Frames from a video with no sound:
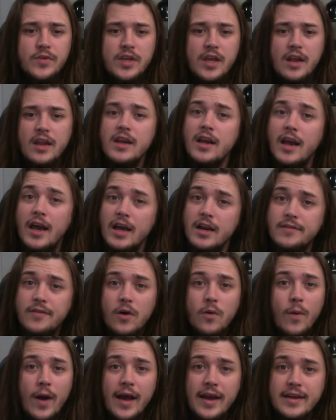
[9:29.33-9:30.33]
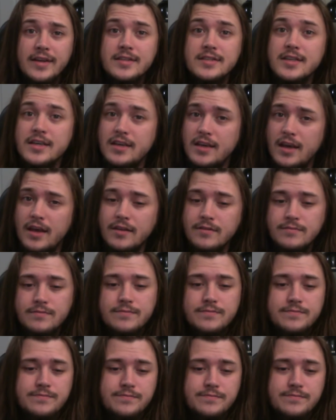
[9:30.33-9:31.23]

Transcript: getting ahead of our wagons again.